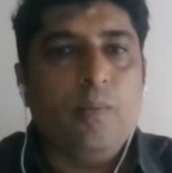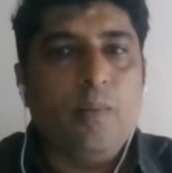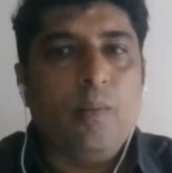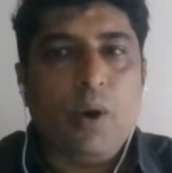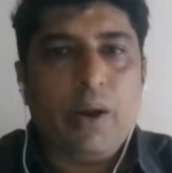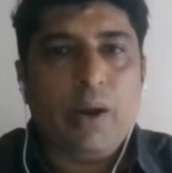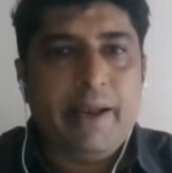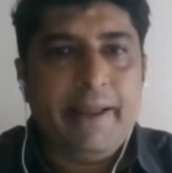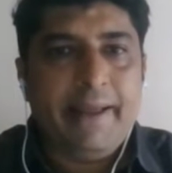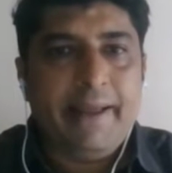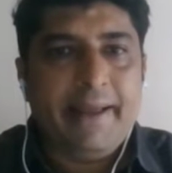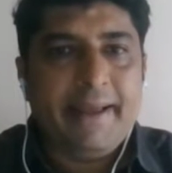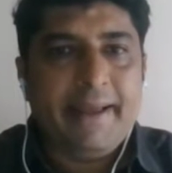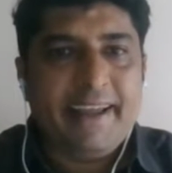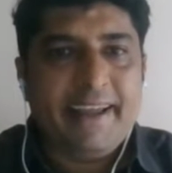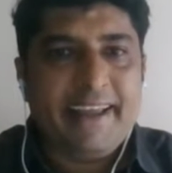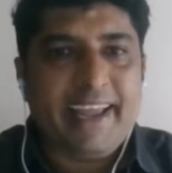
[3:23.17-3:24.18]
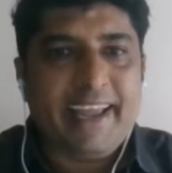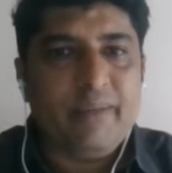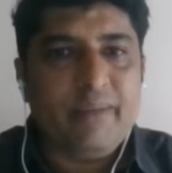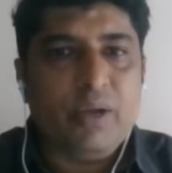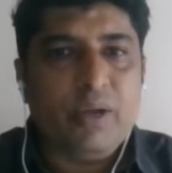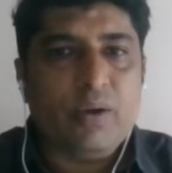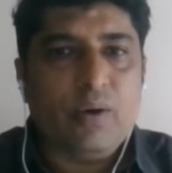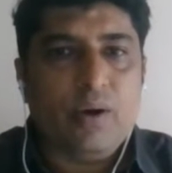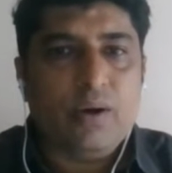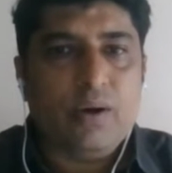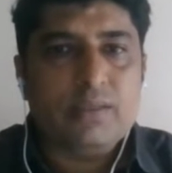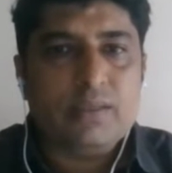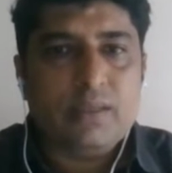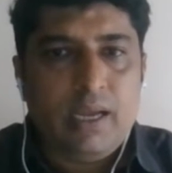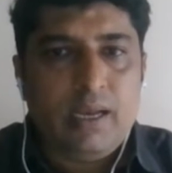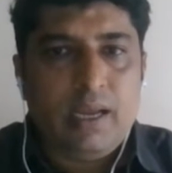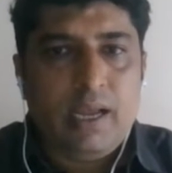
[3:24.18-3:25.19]
Modeling can be
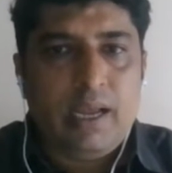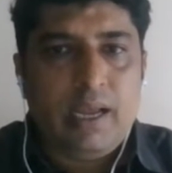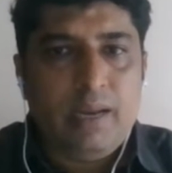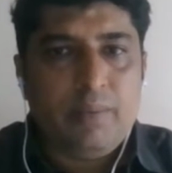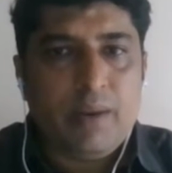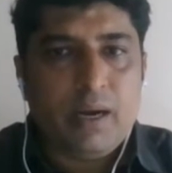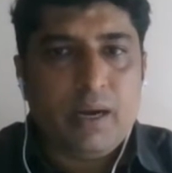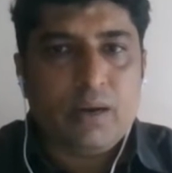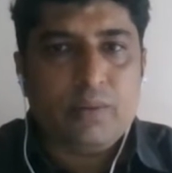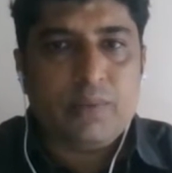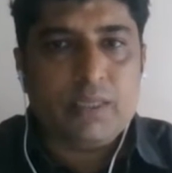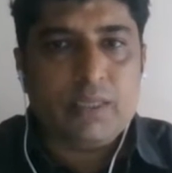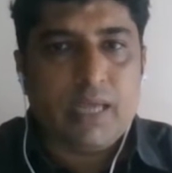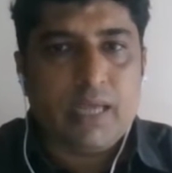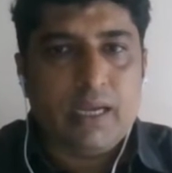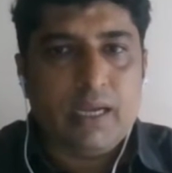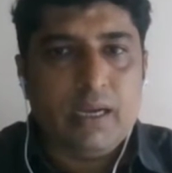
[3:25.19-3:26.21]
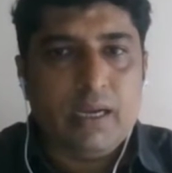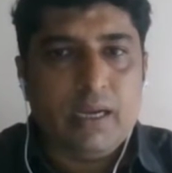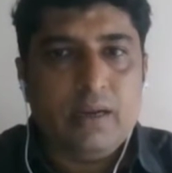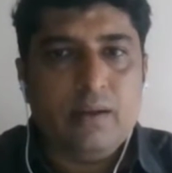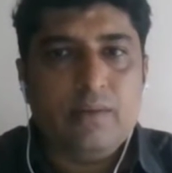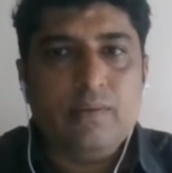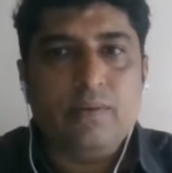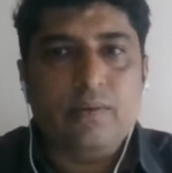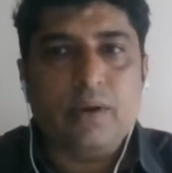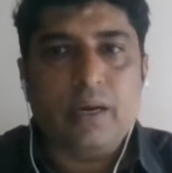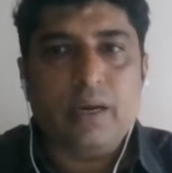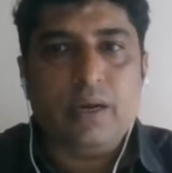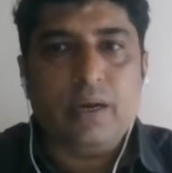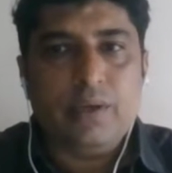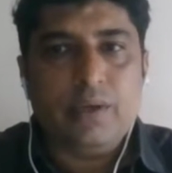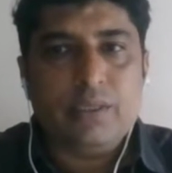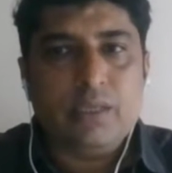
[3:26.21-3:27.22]
caused in any part of the cycle, for
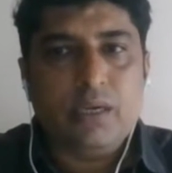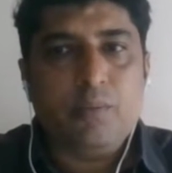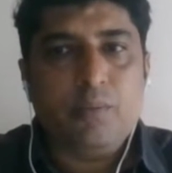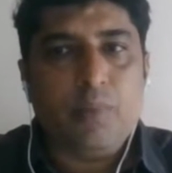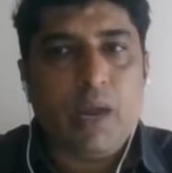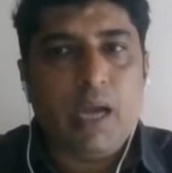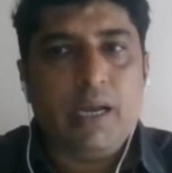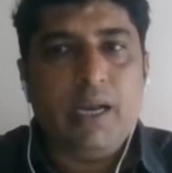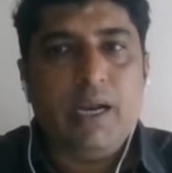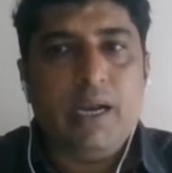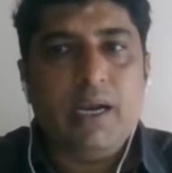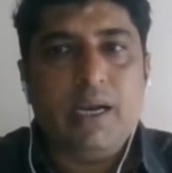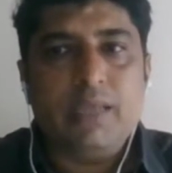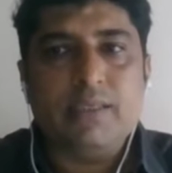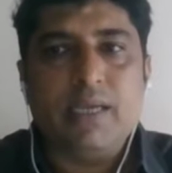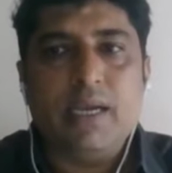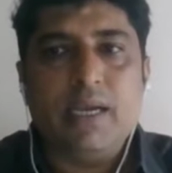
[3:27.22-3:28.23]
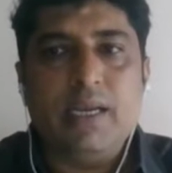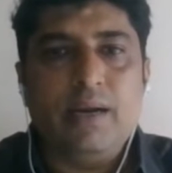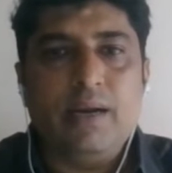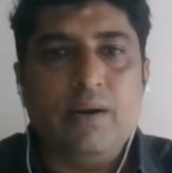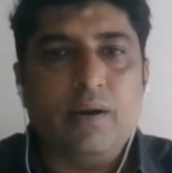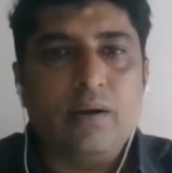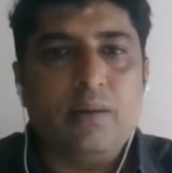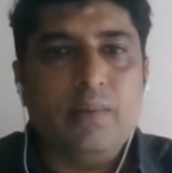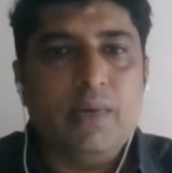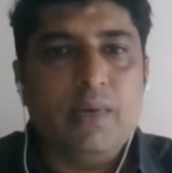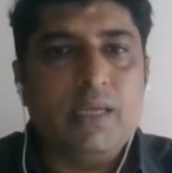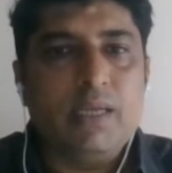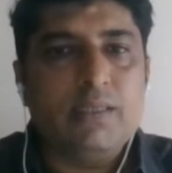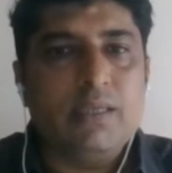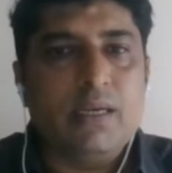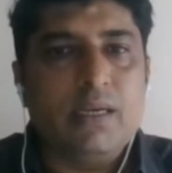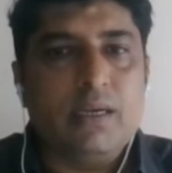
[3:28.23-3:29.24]
renovation, planning, designing,
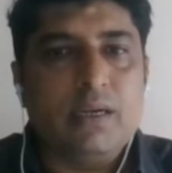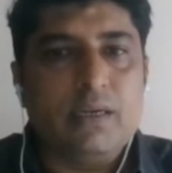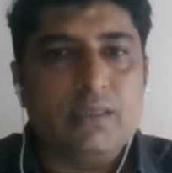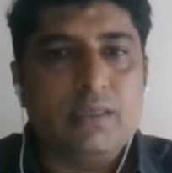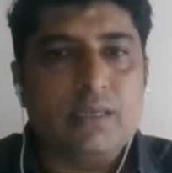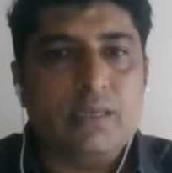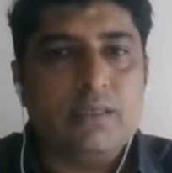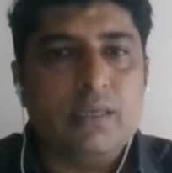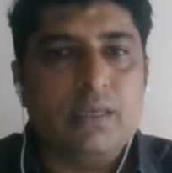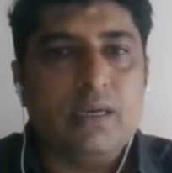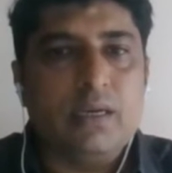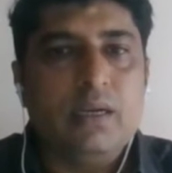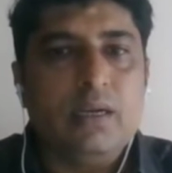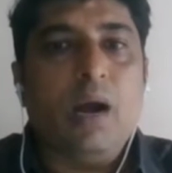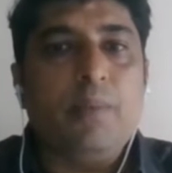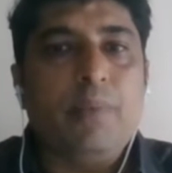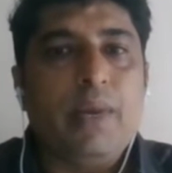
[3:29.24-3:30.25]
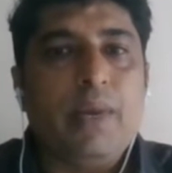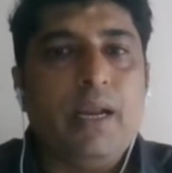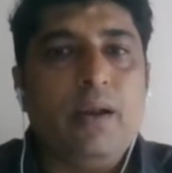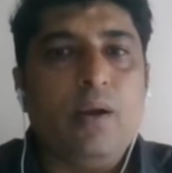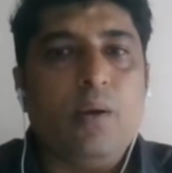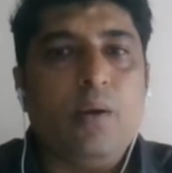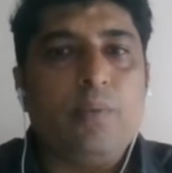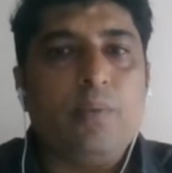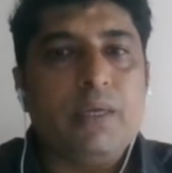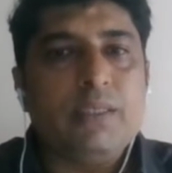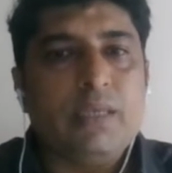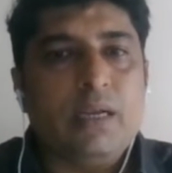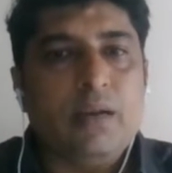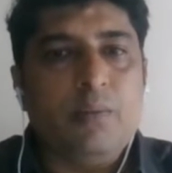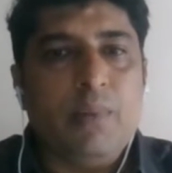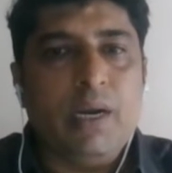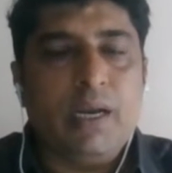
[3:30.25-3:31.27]
documentation, and construction, up till operation
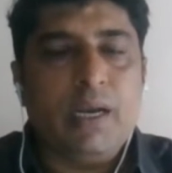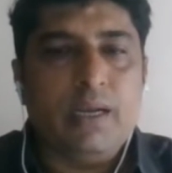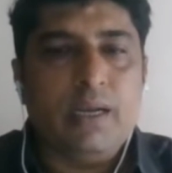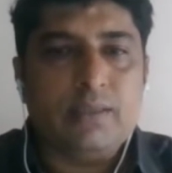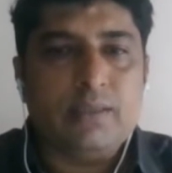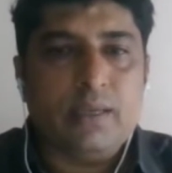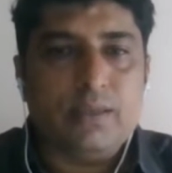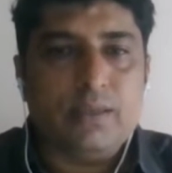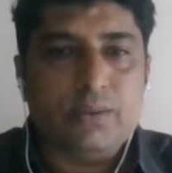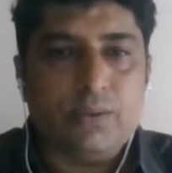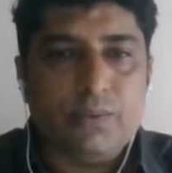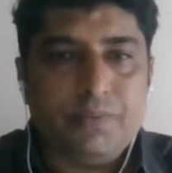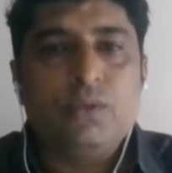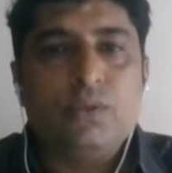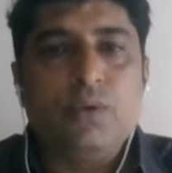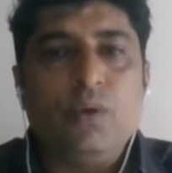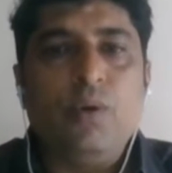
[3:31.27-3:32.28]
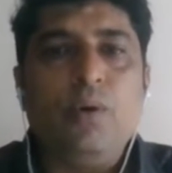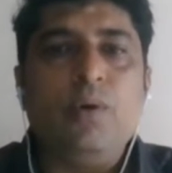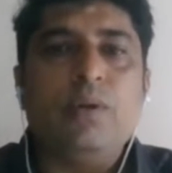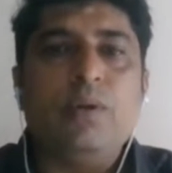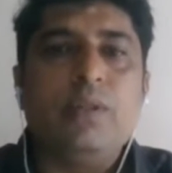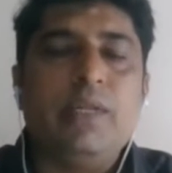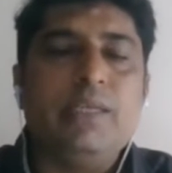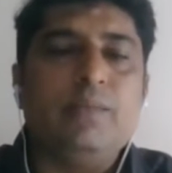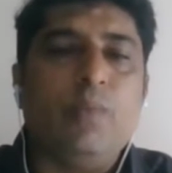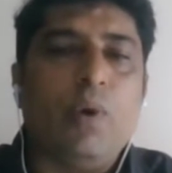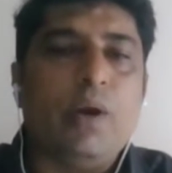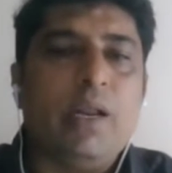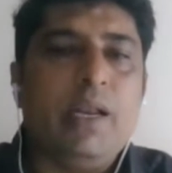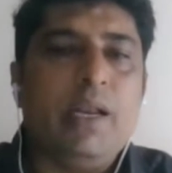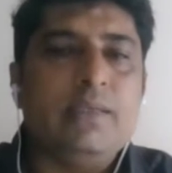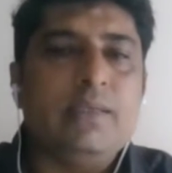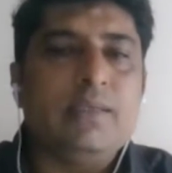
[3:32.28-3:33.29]
and maintenance also. So these
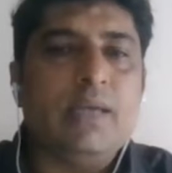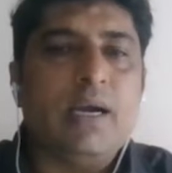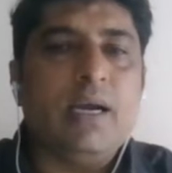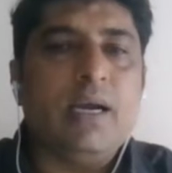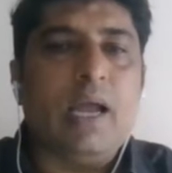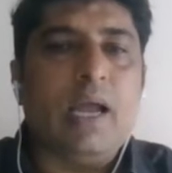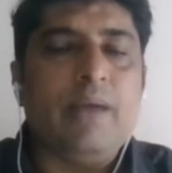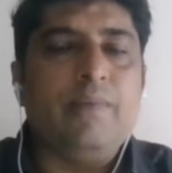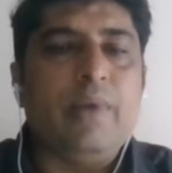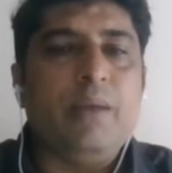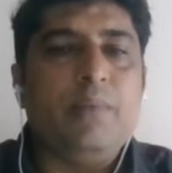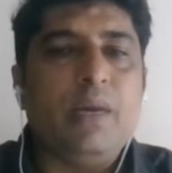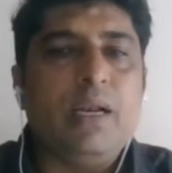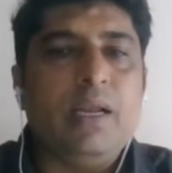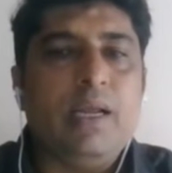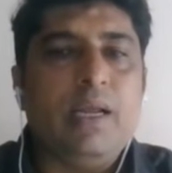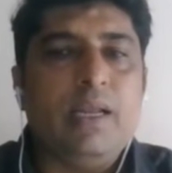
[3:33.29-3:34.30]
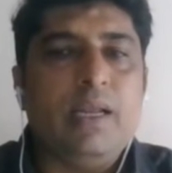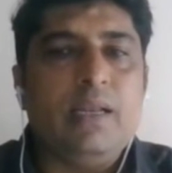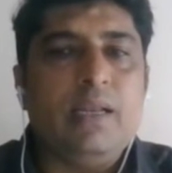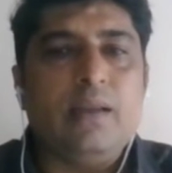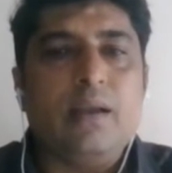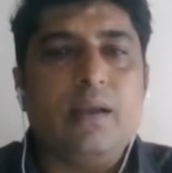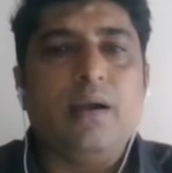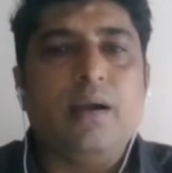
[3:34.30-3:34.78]
modelings are available in